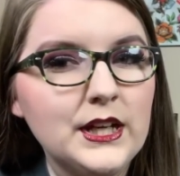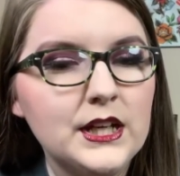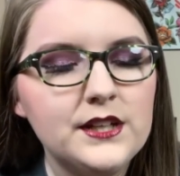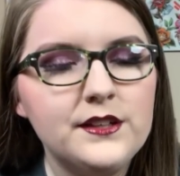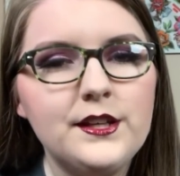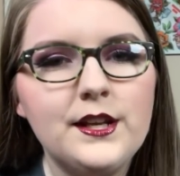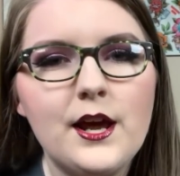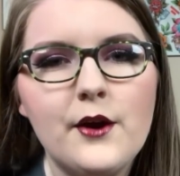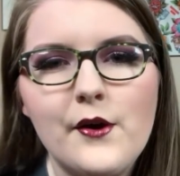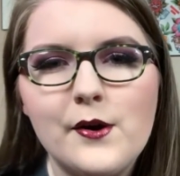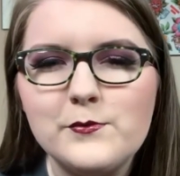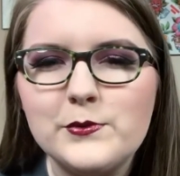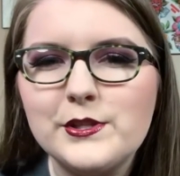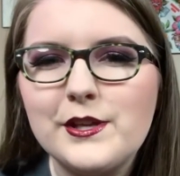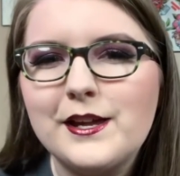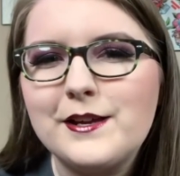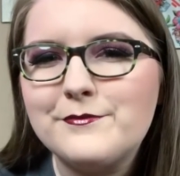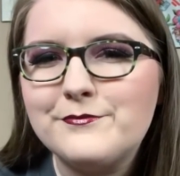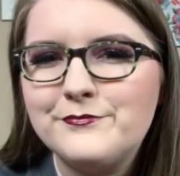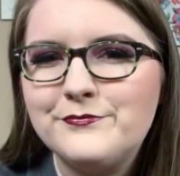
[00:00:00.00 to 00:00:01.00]
You know, I'm just
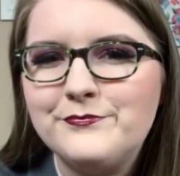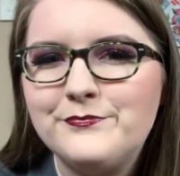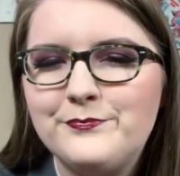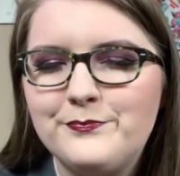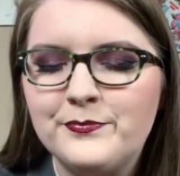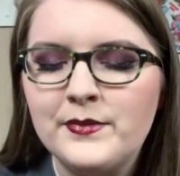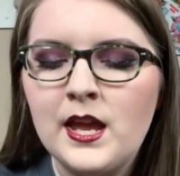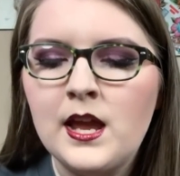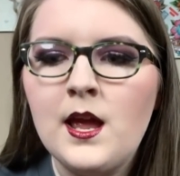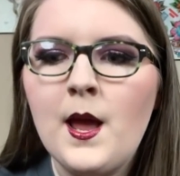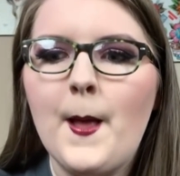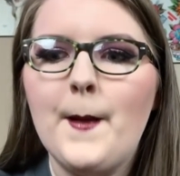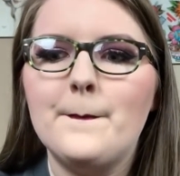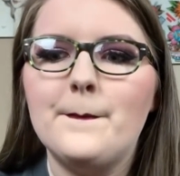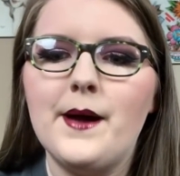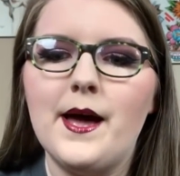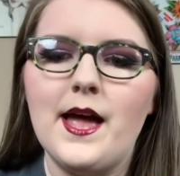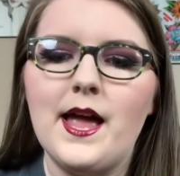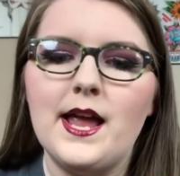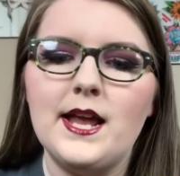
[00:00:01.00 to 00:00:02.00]
like,
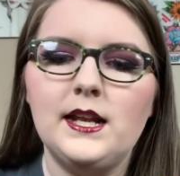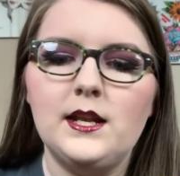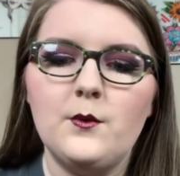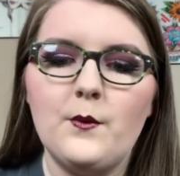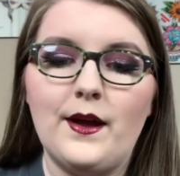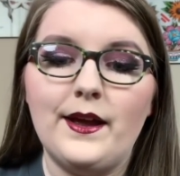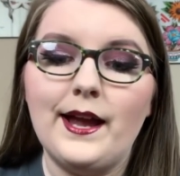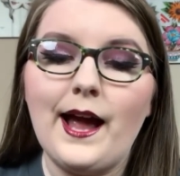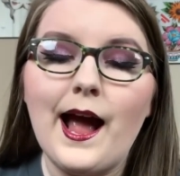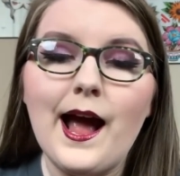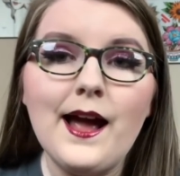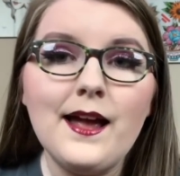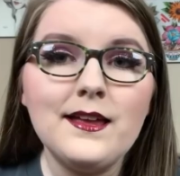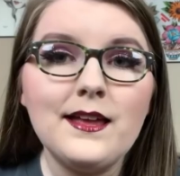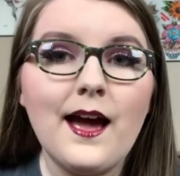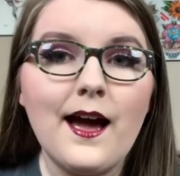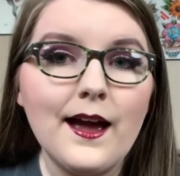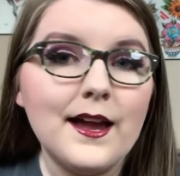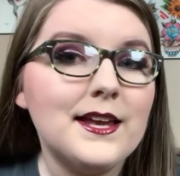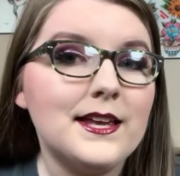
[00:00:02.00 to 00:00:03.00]
But anyway, I
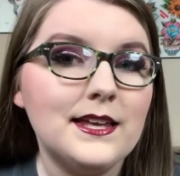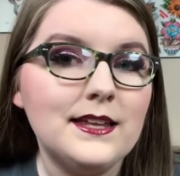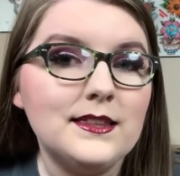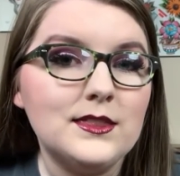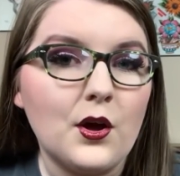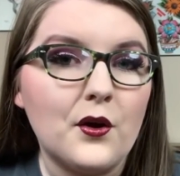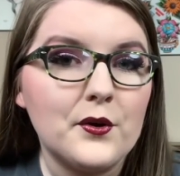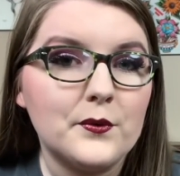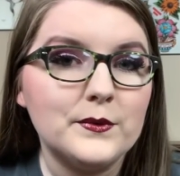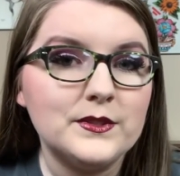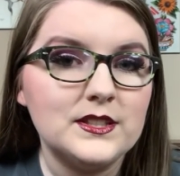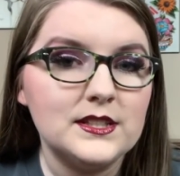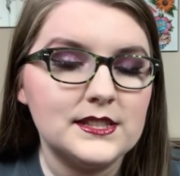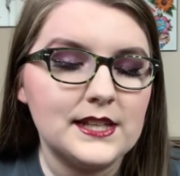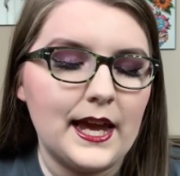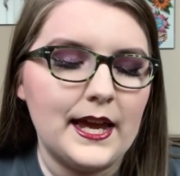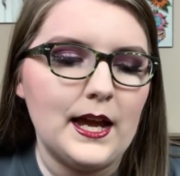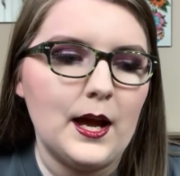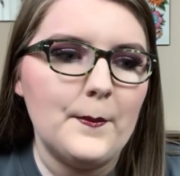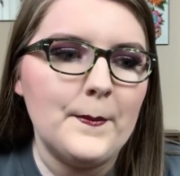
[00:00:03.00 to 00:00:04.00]
high-key thought it was a
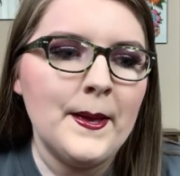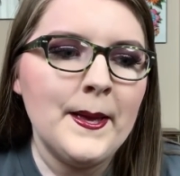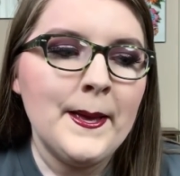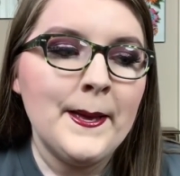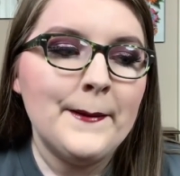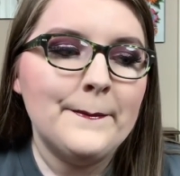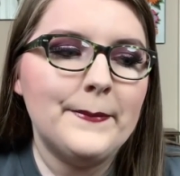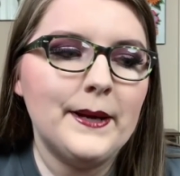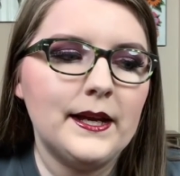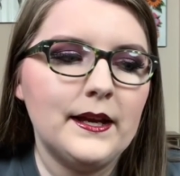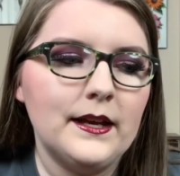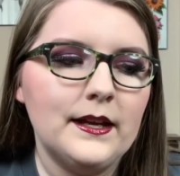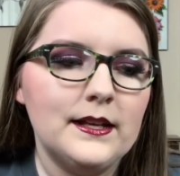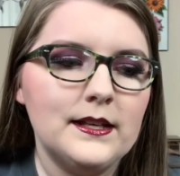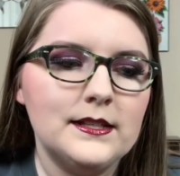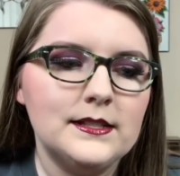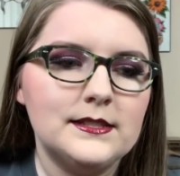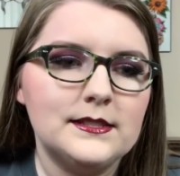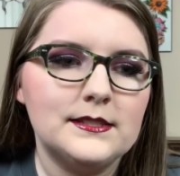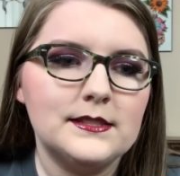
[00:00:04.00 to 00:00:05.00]
scam
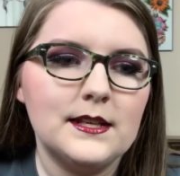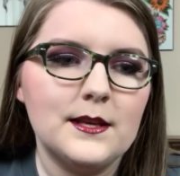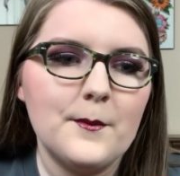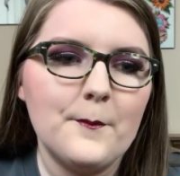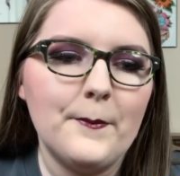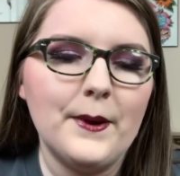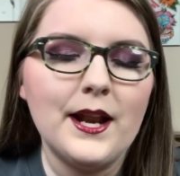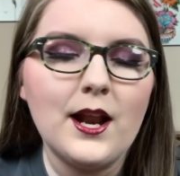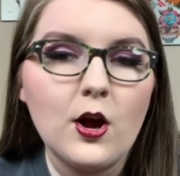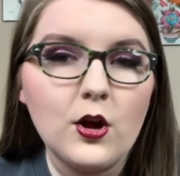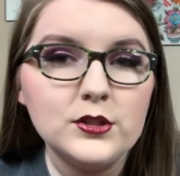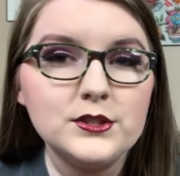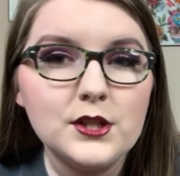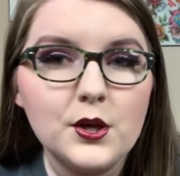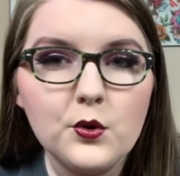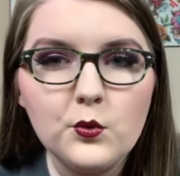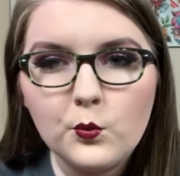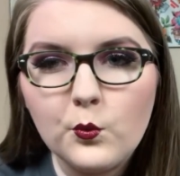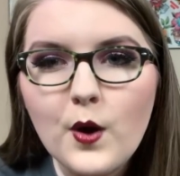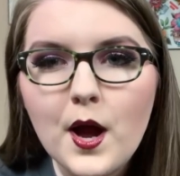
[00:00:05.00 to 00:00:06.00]
but
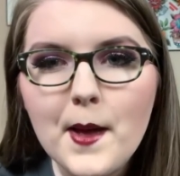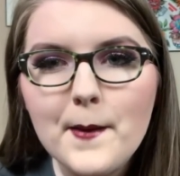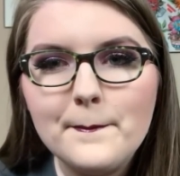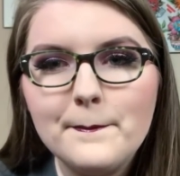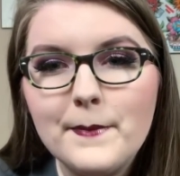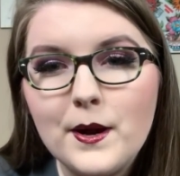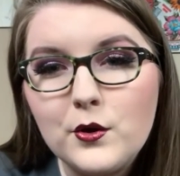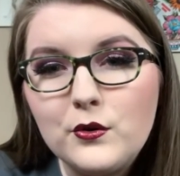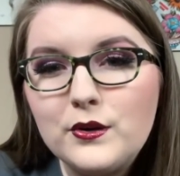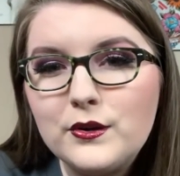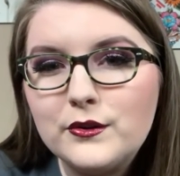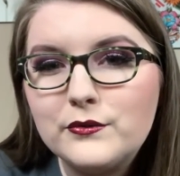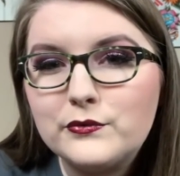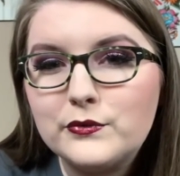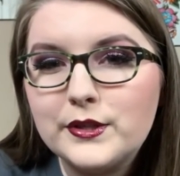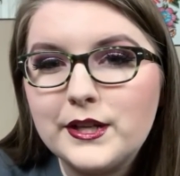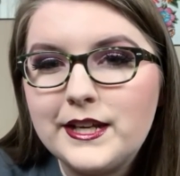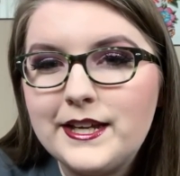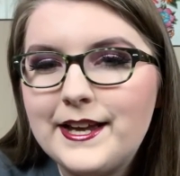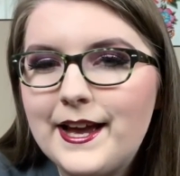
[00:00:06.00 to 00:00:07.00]
also, what motive
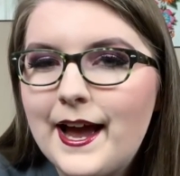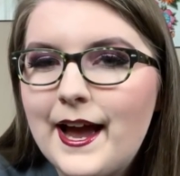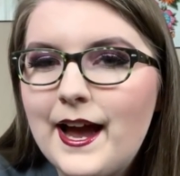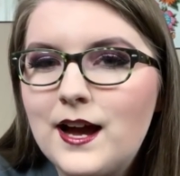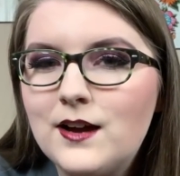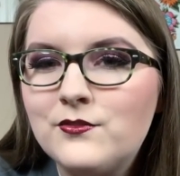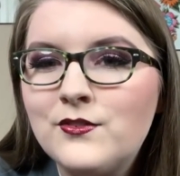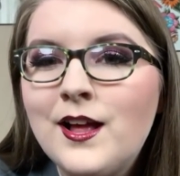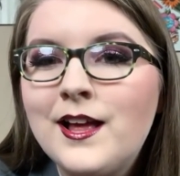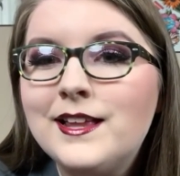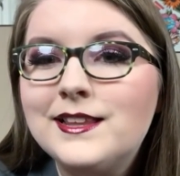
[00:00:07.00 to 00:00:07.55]
would he have?